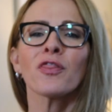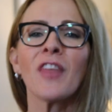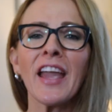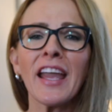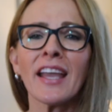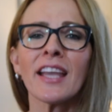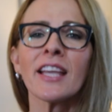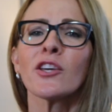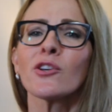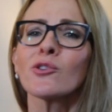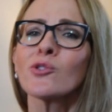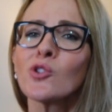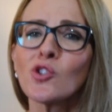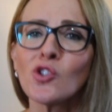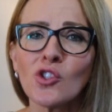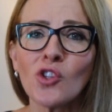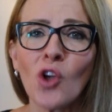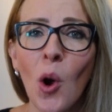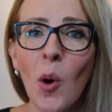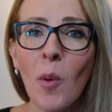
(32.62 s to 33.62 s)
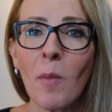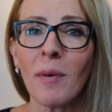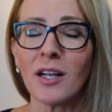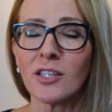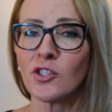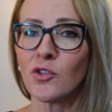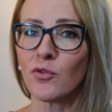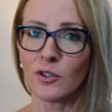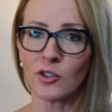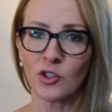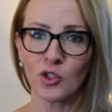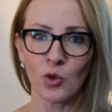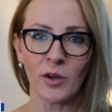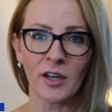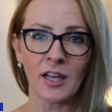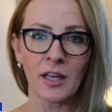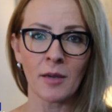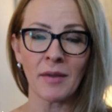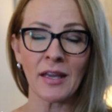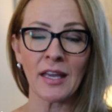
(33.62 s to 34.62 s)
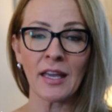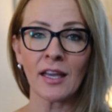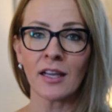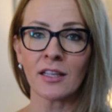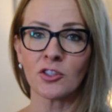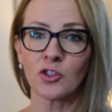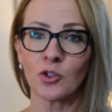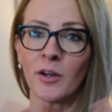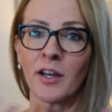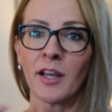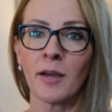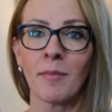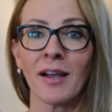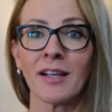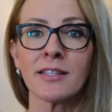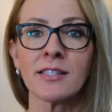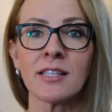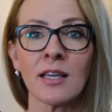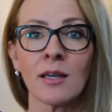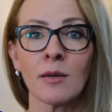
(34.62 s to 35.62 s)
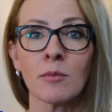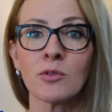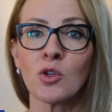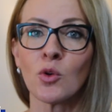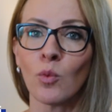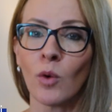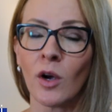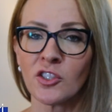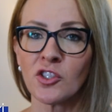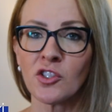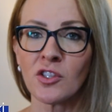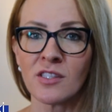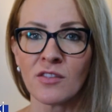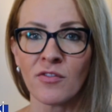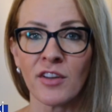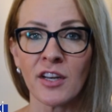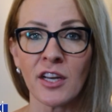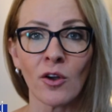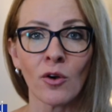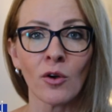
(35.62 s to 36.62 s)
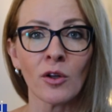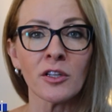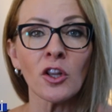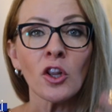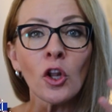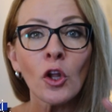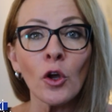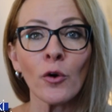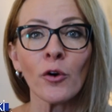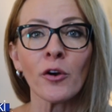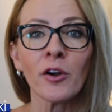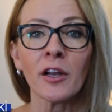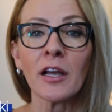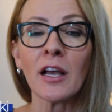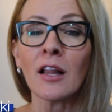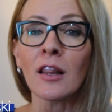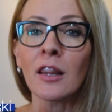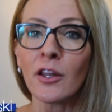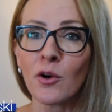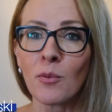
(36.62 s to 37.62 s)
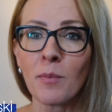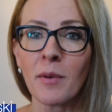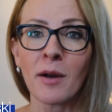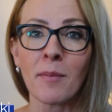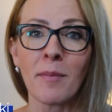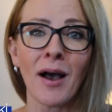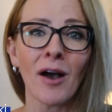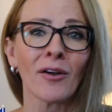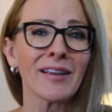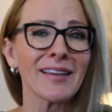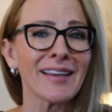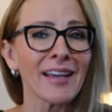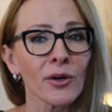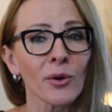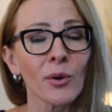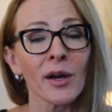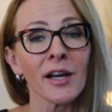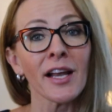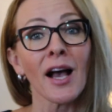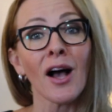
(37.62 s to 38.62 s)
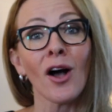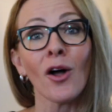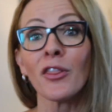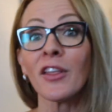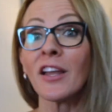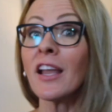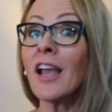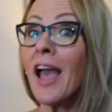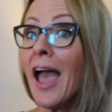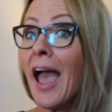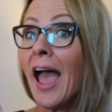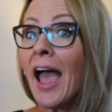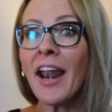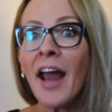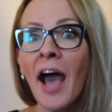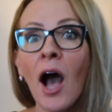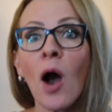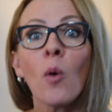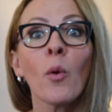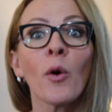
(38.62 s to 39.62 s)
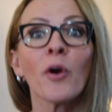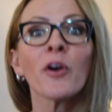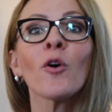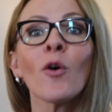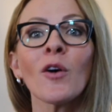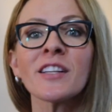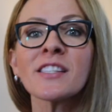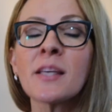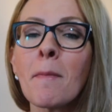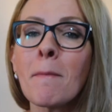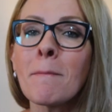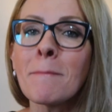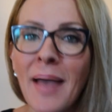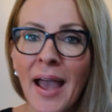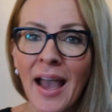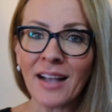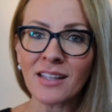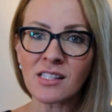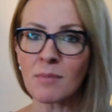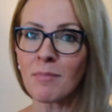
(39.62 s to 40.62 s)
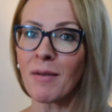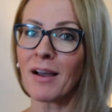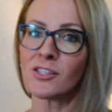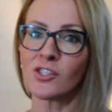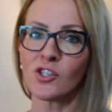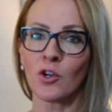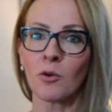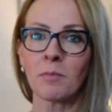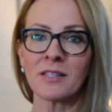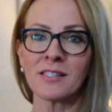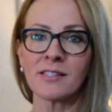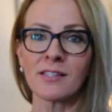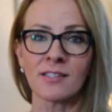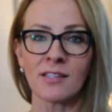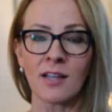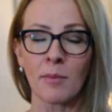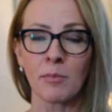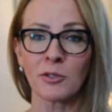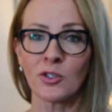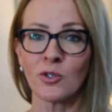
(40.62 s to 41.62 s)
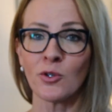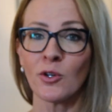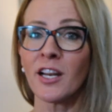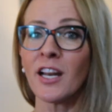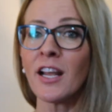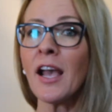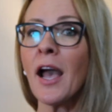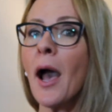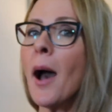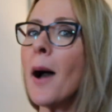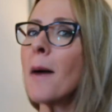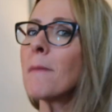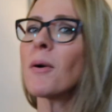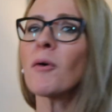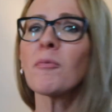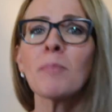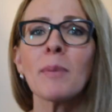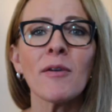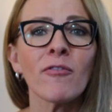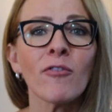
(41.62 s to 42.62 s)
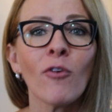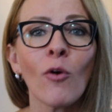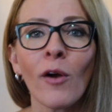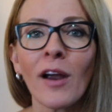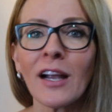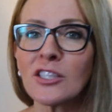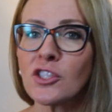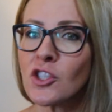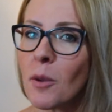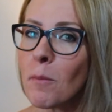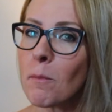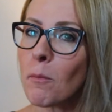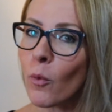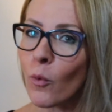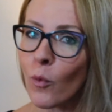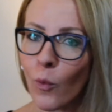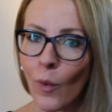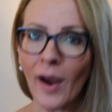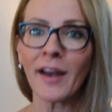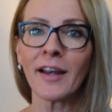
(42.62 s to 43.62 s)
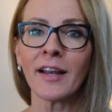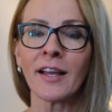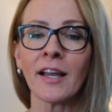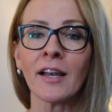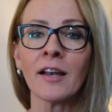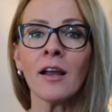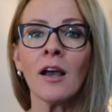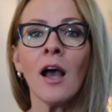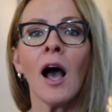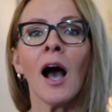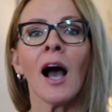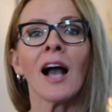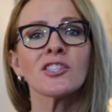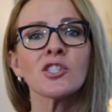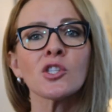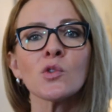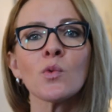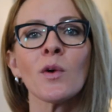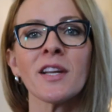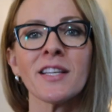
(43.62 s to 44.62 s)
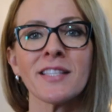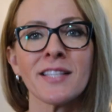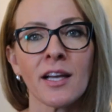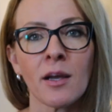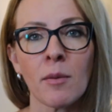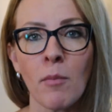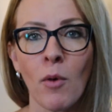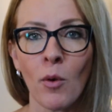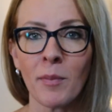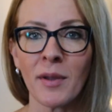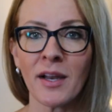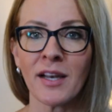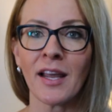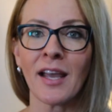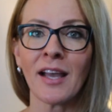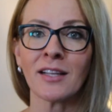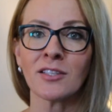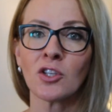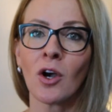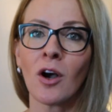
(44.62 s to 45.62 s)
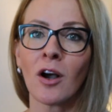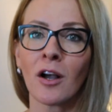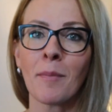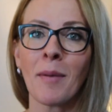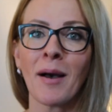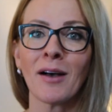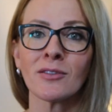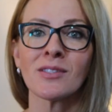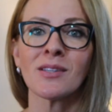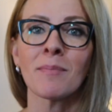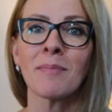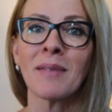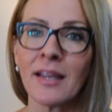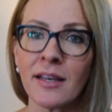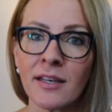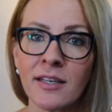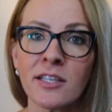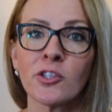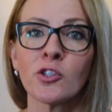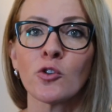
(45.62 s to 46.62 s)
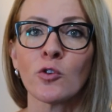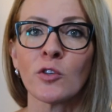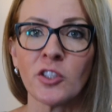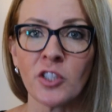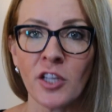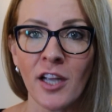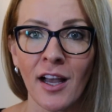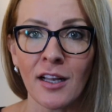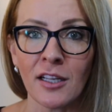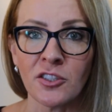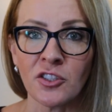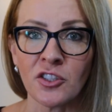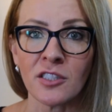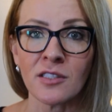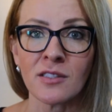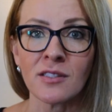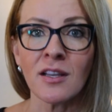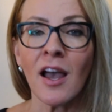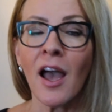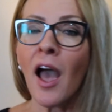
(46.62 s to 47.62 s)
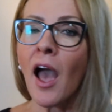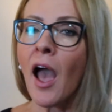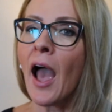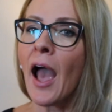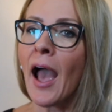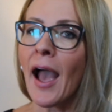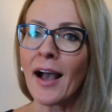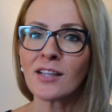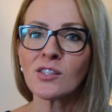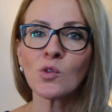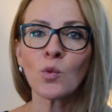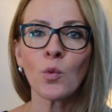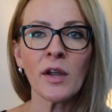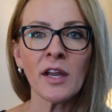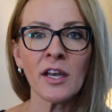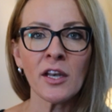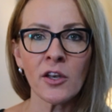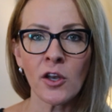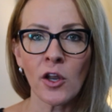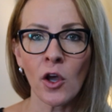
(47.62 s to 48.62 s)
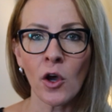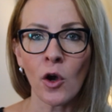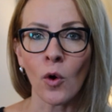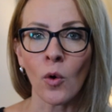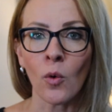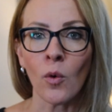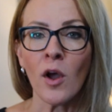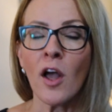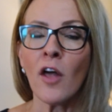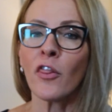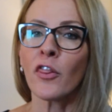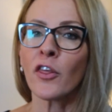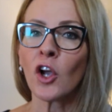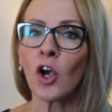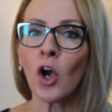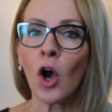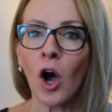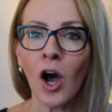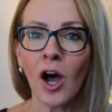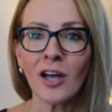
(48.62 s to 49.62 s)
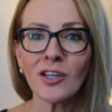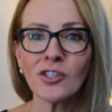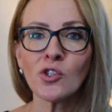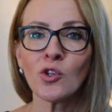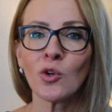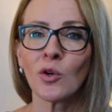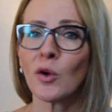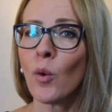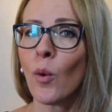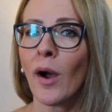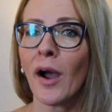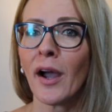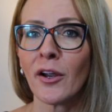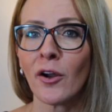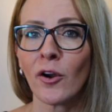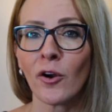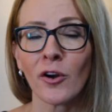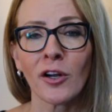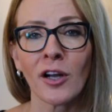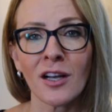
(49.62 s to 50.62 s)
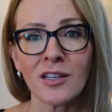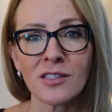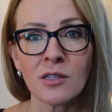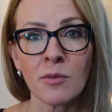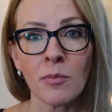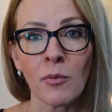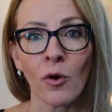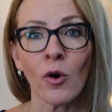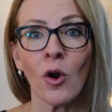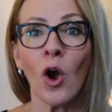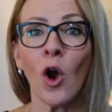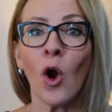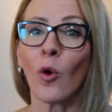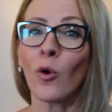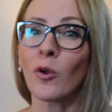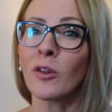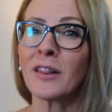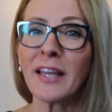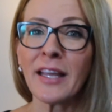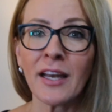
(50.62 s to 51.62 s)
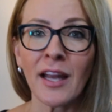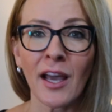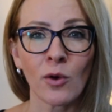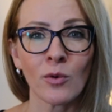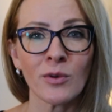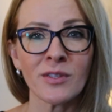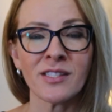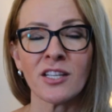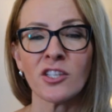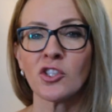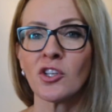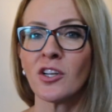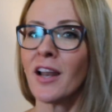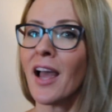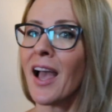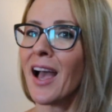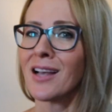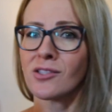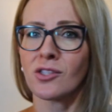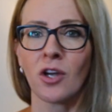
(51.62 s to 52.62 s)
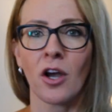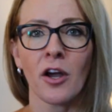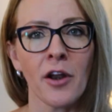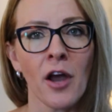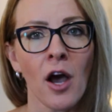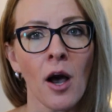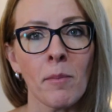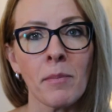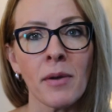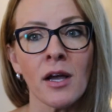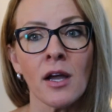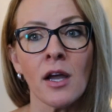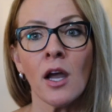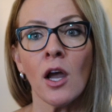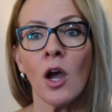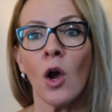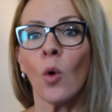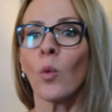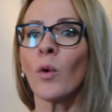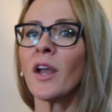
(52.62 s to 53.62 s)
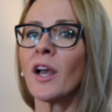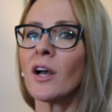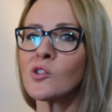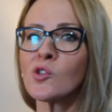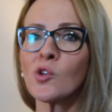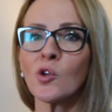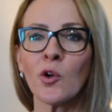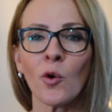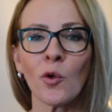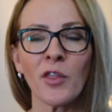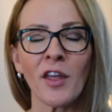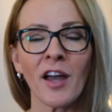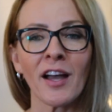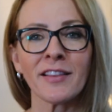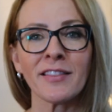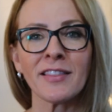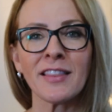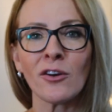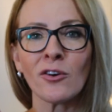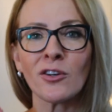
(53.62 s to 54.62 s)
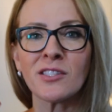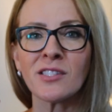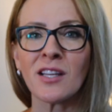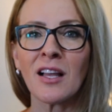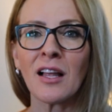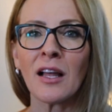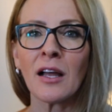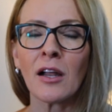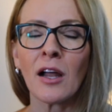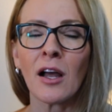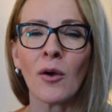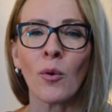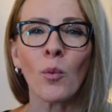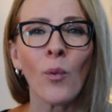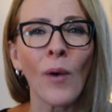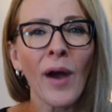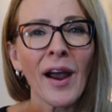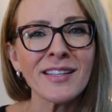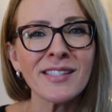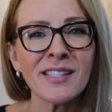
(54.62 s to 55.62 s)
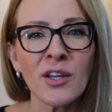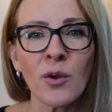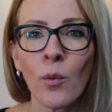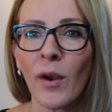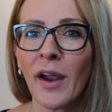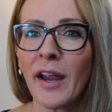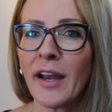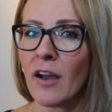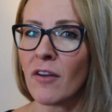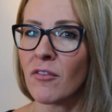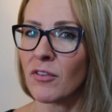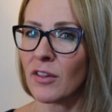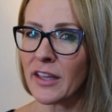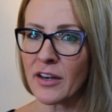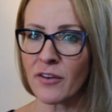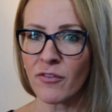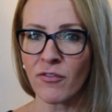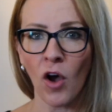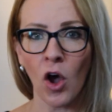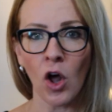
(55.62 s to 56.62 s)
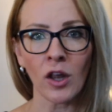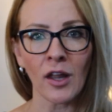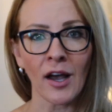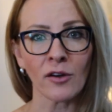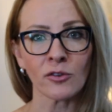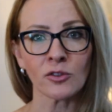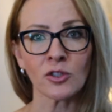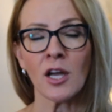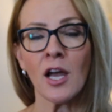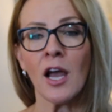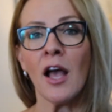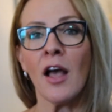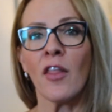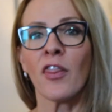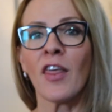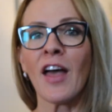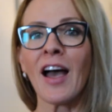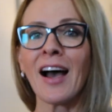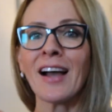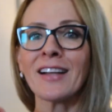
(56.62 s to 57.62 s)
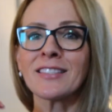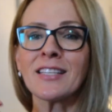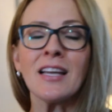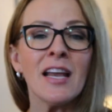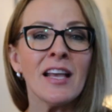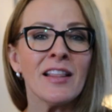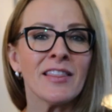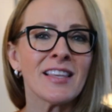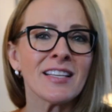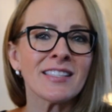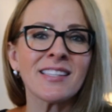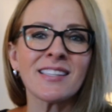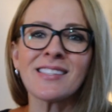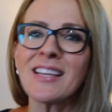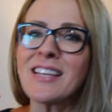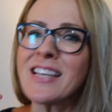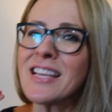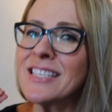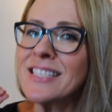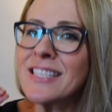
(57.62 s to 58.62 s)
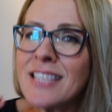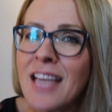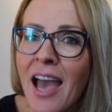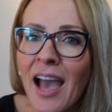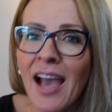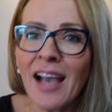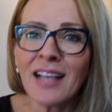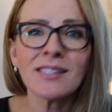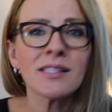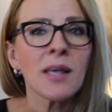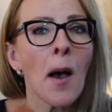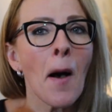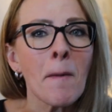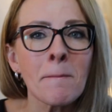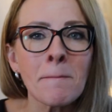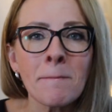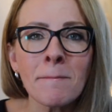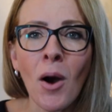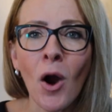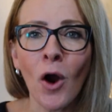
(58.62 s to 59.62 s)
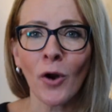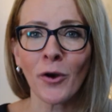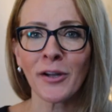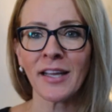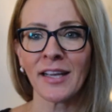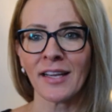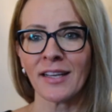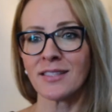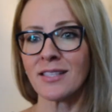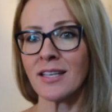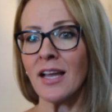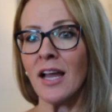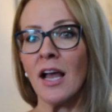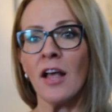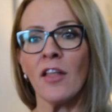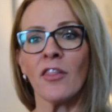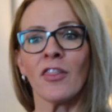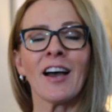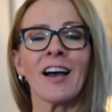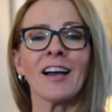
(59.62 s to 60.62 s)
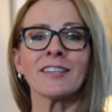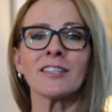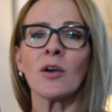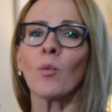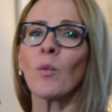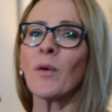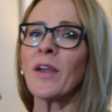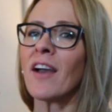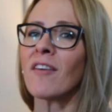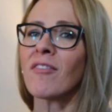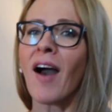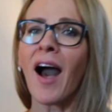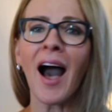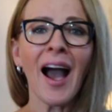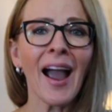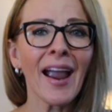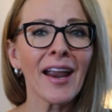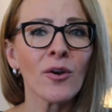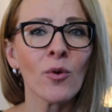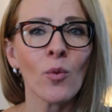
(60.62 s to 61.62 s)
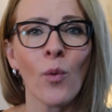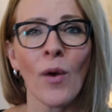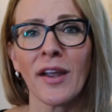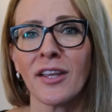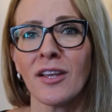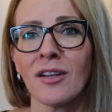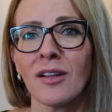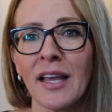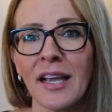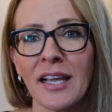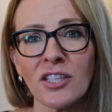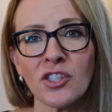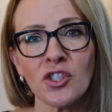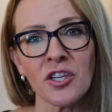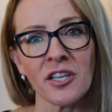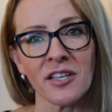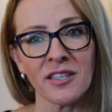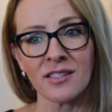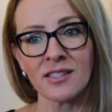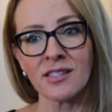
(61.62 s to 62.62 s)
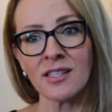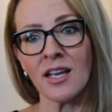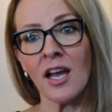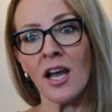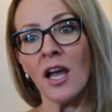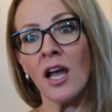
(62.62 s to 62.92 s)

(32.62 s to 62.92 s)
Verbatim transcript: Thank you so much for joining me and joining my team to watch this video and learn a little bit about Get Credit Healthy and how we're going to maximize your business opportunity. But before I jump right in, I just want to take a moment and talk about some industry challenges. As we know, the cost to acquire a customer or lead acquisition has gone up. We also know that there is a, a rising rate of lead fallout, that this is an intense market that we have heightened regulations.